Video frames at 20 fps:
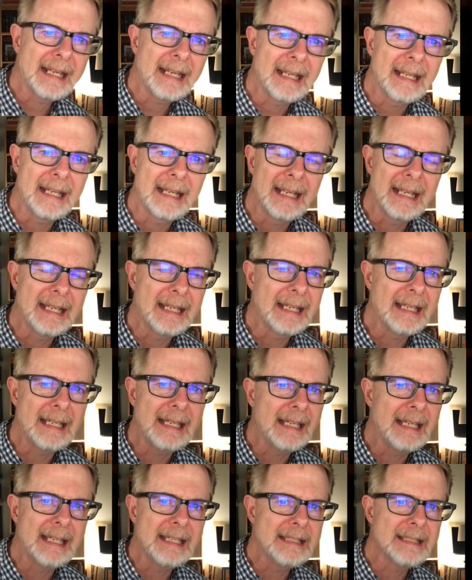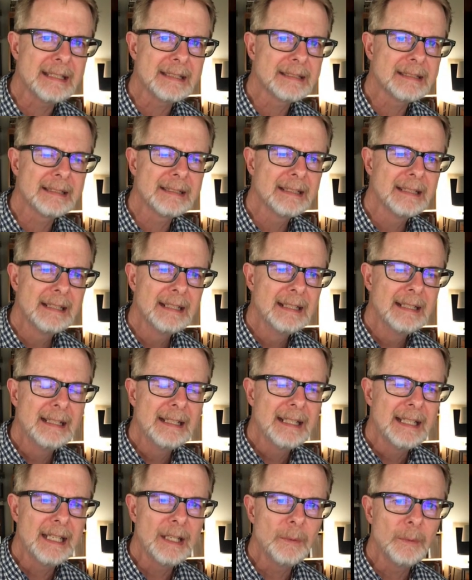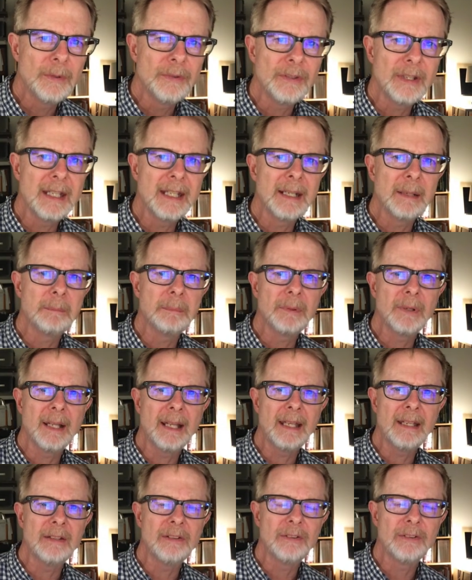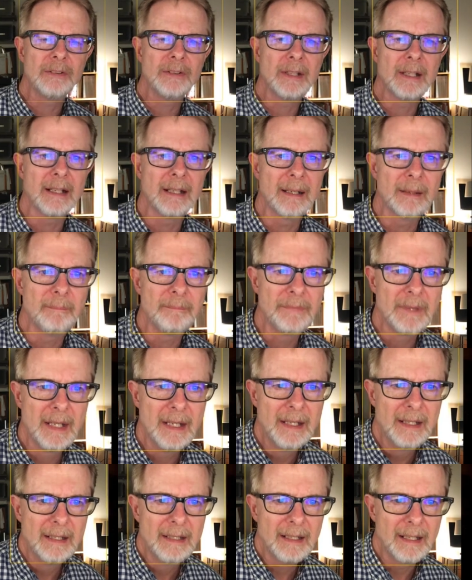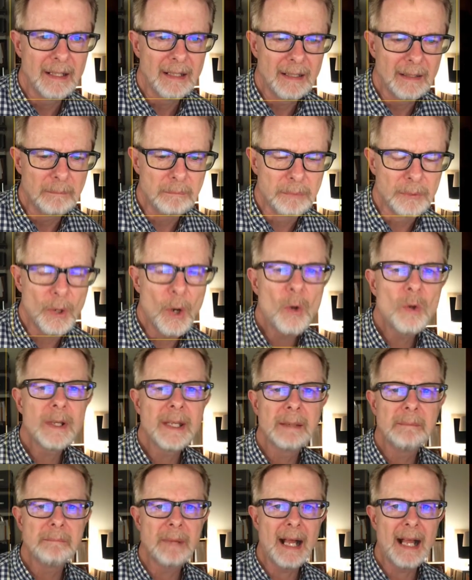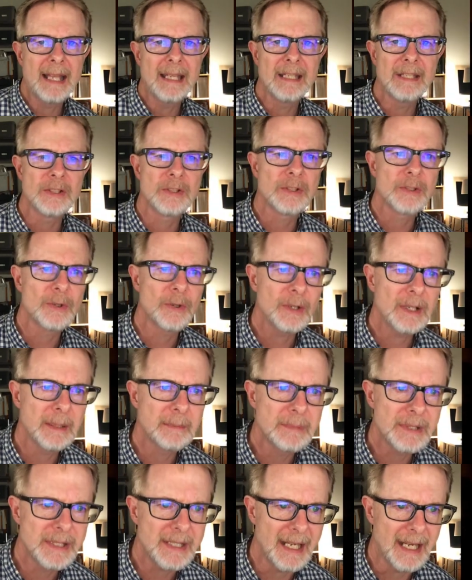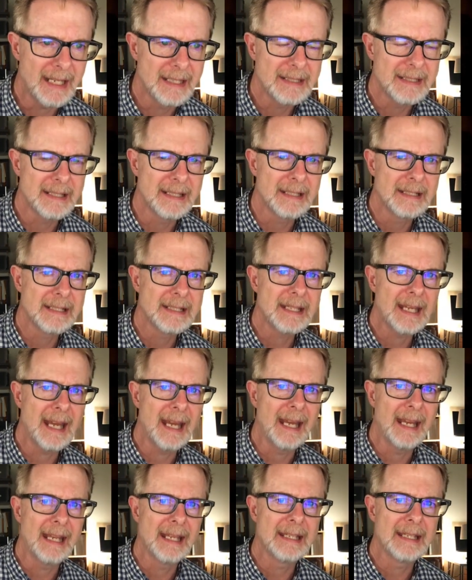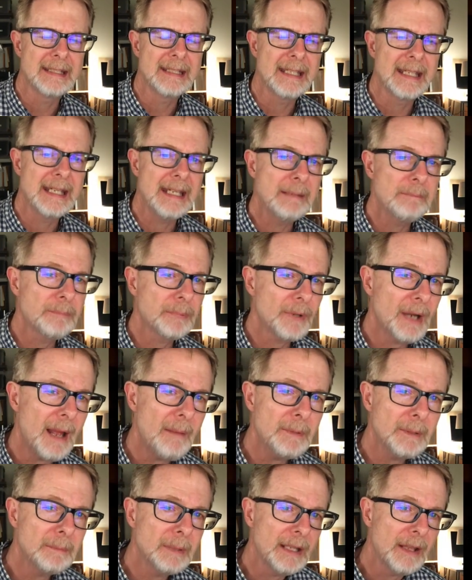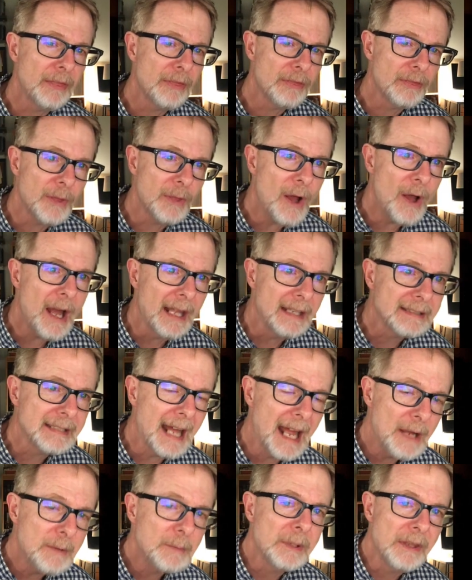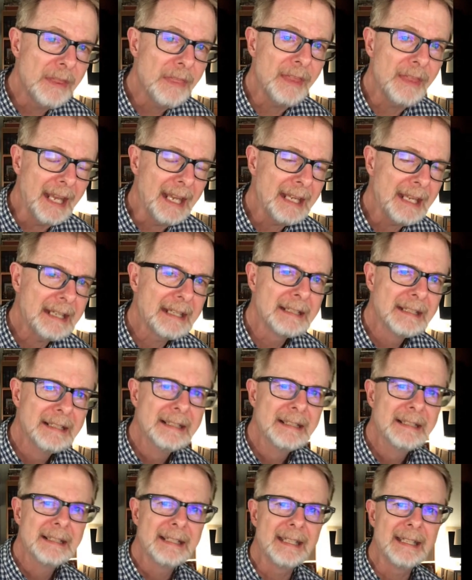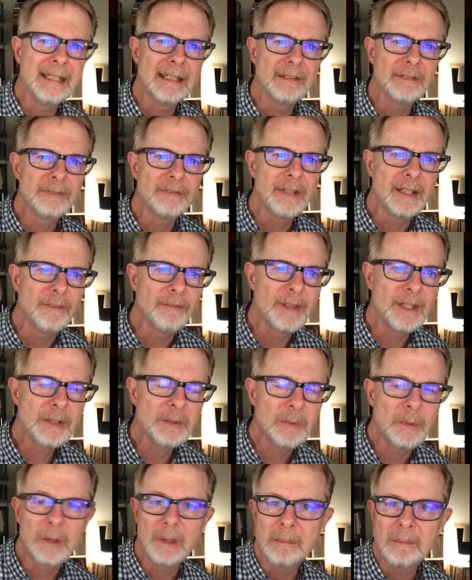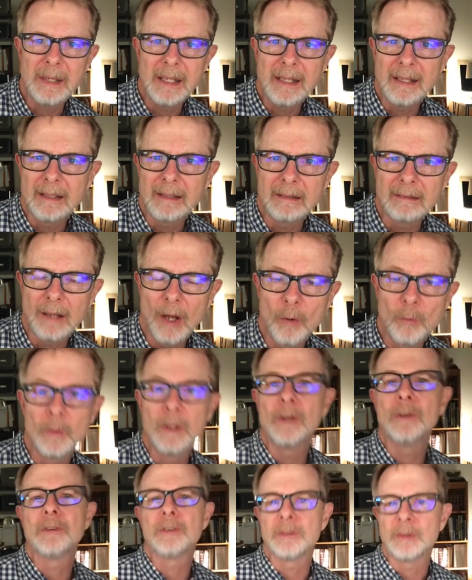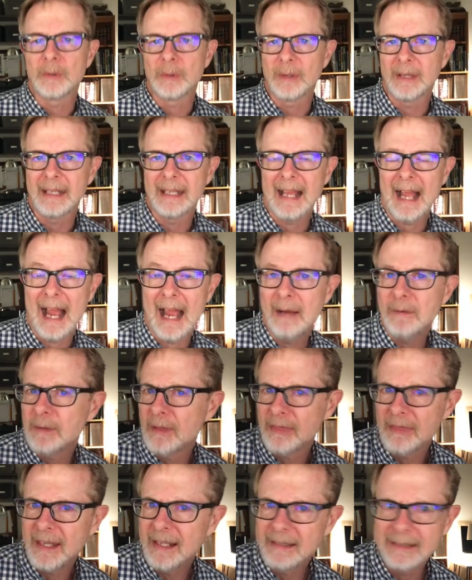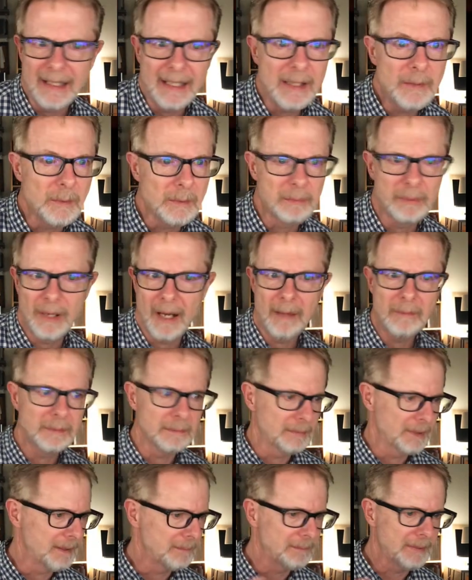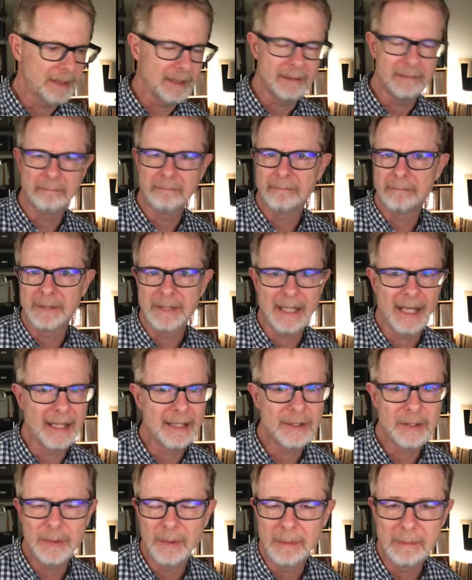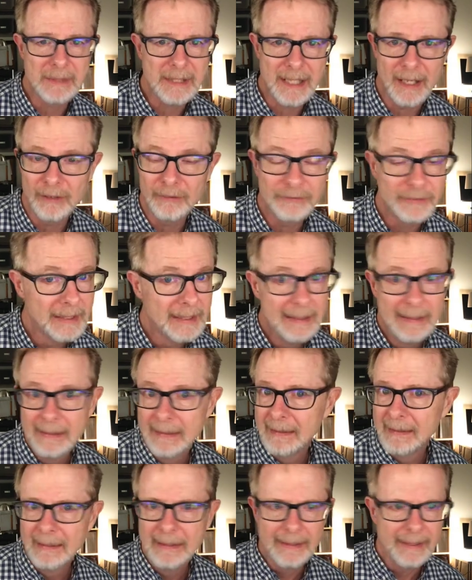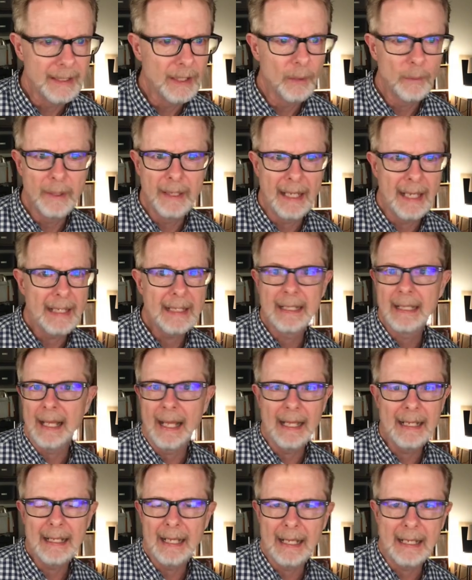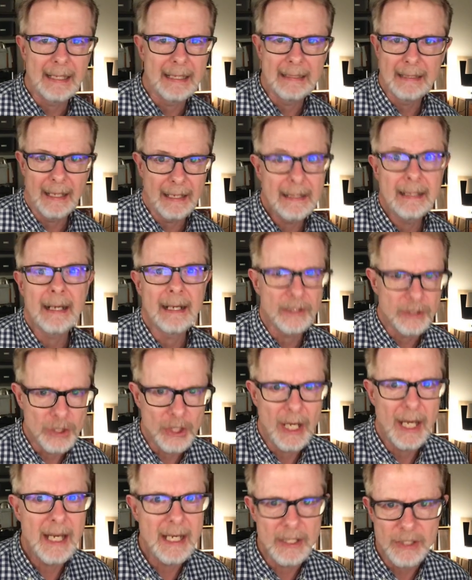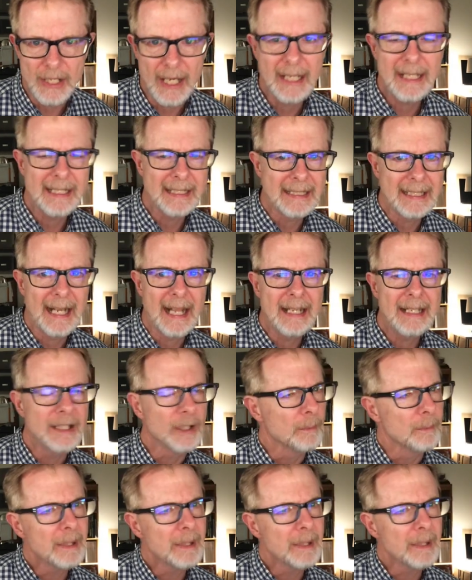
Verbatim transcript: He, he just, he was in a place um, uh, broken by his circumstances, and he probably thought, I would think, if if this were to be a, a real story, I would think that he would probably be saying to himself, you know what, I, I gotta I gotta change, I gotta get out of here.